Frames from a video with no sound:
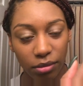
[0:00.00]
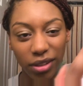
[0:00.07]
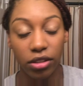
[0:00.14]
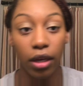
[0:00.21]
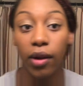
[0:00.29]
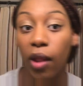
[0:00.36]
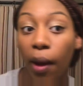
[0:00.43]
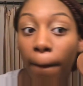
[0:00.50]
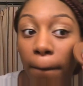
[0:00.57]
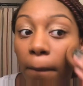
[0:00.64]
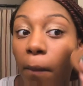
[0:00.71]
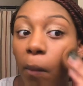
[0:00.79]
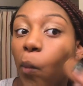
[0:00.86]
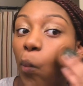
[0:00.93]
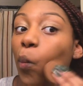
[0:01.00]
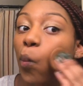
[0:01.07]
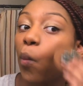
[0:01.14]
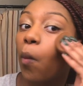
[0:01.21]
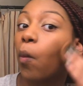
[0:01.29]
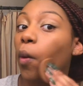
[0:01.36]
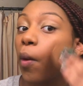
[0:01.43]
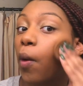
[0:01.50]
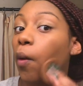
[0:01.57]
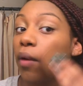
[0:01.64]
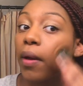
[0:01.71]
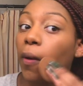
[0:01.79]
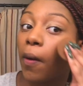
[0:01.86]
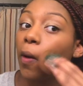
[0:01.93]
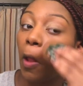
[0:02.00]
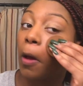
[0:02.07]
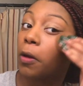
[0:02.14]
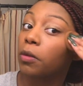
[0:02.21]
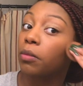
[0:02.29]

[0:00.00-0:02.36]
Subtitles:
I know what to do, I know what to do,